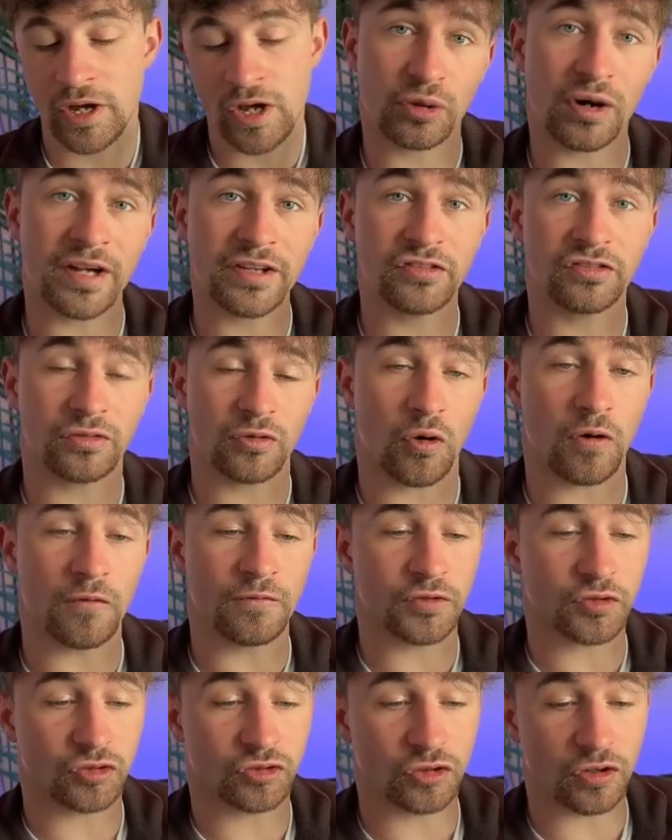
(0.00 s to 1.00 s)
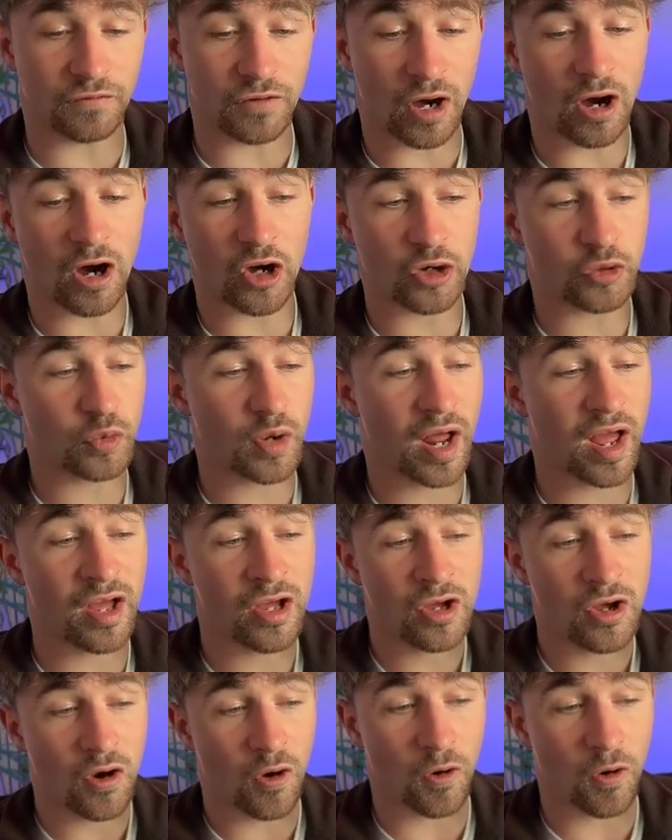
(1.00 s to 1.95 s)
price of server hardware,